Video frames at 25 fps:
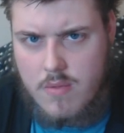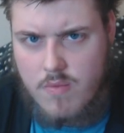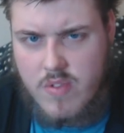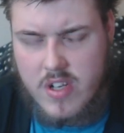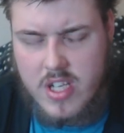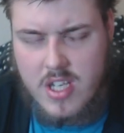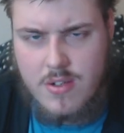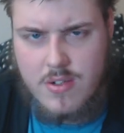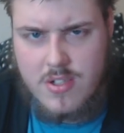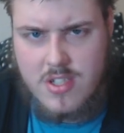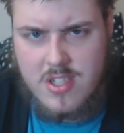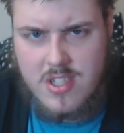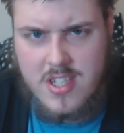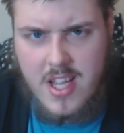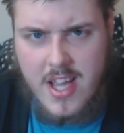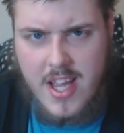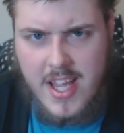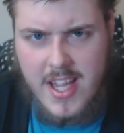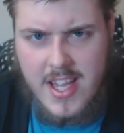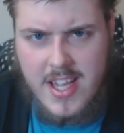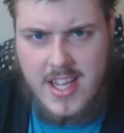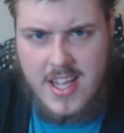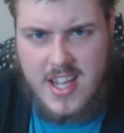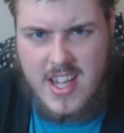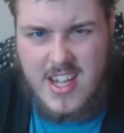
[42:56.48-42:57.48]
When you
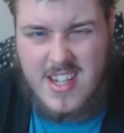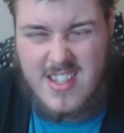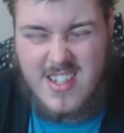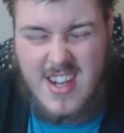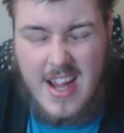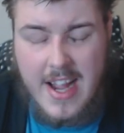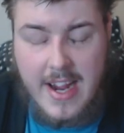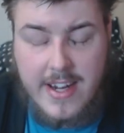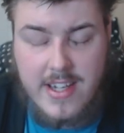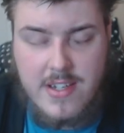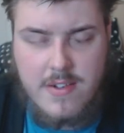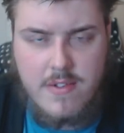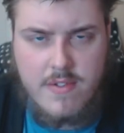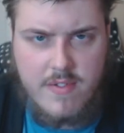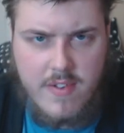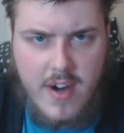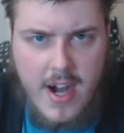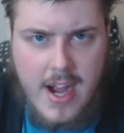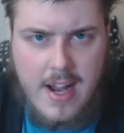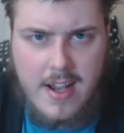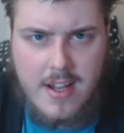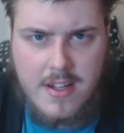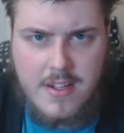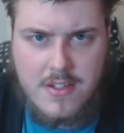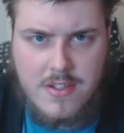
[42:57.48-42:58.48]
say it's an act of
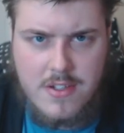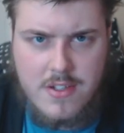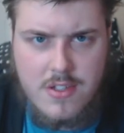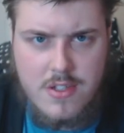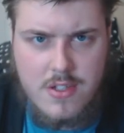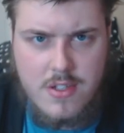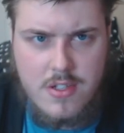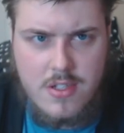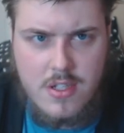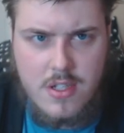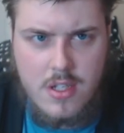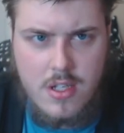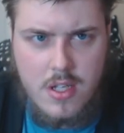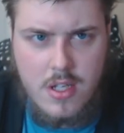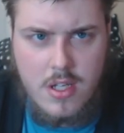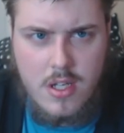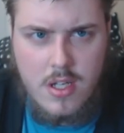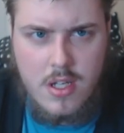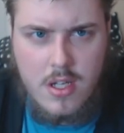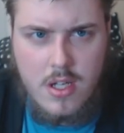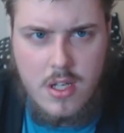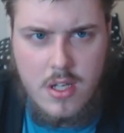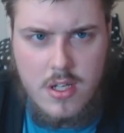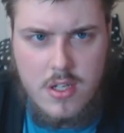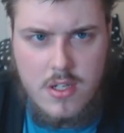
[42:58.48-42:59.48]
violence,
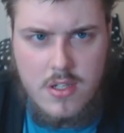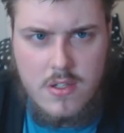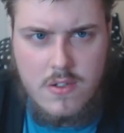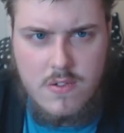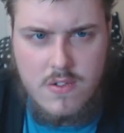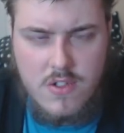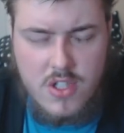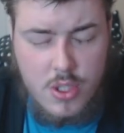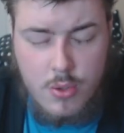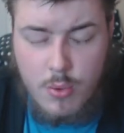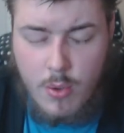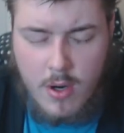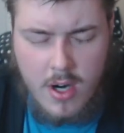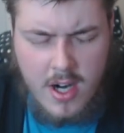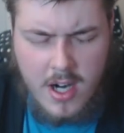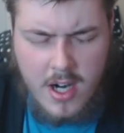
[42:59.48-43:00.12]
you